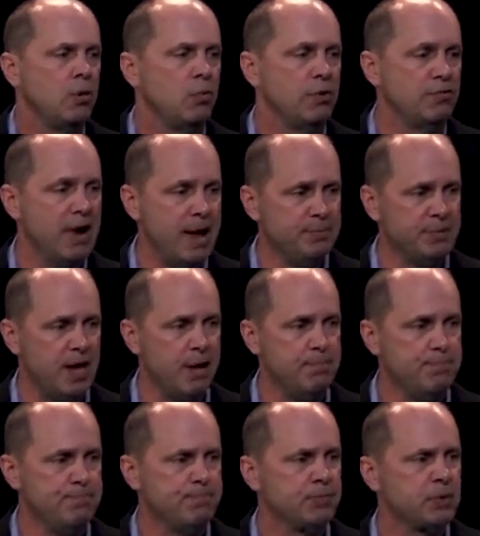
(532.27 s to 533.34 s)
We wrapped
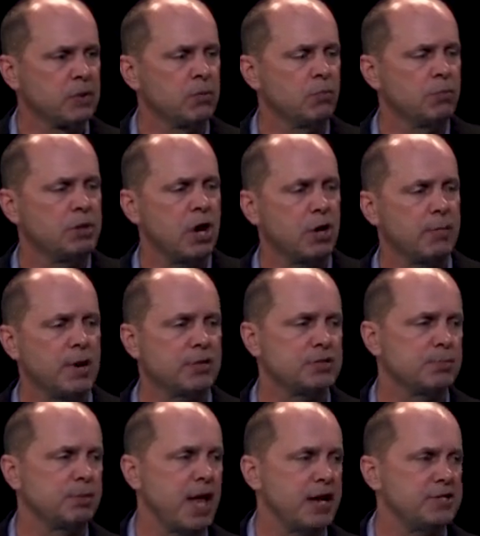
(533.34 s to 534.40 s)
up talking about
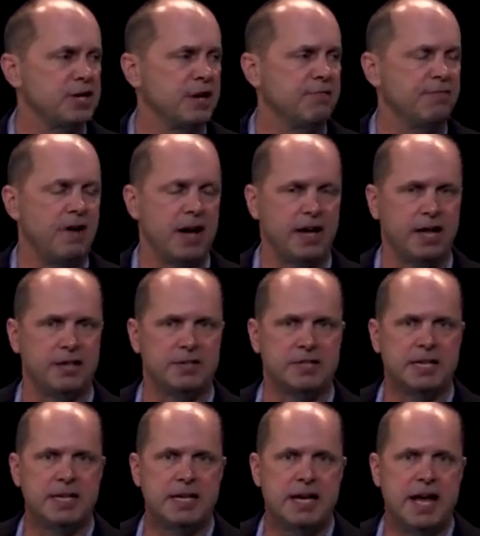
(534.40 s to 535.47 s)
supply chain finance.